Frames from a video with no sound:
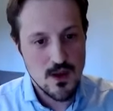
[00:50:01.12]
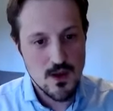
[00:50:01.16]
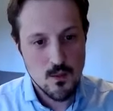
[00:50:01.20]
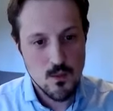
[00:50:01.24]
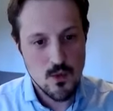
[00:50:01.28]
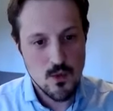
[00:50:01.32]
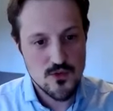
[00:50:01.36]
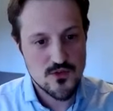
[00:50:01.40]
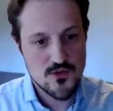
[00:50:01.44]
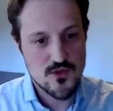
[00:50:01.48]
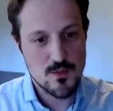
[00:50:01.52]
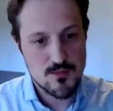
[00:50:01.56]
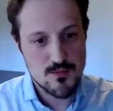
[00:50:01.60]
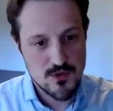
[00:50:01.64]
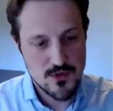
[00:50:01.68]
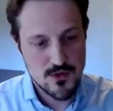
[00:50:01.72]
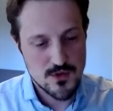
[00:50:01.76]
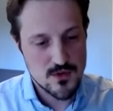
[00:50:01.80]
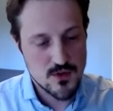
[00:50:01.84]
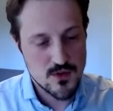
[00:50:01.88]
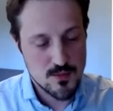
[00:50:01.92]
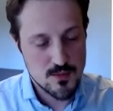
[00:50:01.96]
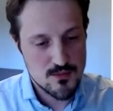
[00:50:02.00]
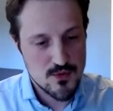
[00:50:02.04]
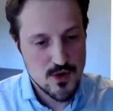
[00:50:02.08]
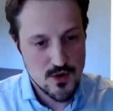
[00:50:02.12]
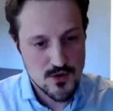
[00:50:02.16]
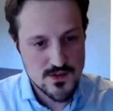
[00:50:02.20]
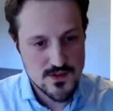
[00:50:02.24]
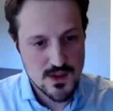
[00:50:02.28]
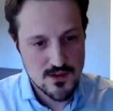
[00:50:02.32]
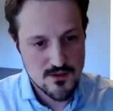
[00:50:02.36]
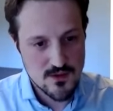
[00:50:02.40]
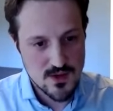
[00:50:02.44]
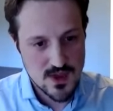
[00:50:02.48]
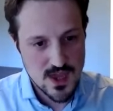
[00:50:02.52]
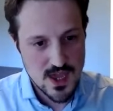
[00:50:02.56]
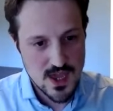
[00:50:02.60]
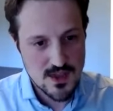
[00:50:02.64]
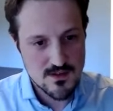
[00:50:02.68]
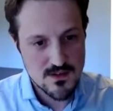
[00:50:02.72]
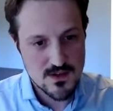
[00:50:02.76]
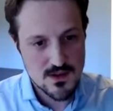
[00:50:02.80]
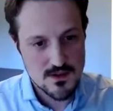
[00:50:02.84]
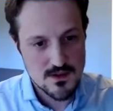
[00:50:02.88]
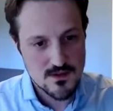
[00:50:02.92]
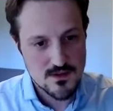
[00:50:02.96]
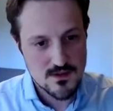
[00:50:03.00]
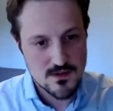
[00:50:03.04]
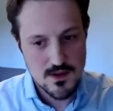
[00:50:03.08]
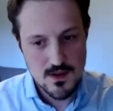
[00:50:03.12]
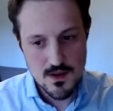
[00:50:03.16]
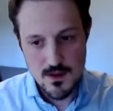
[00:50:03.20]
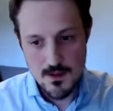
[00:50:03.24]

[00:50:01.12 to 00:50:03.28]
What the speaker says: What's the process to get it?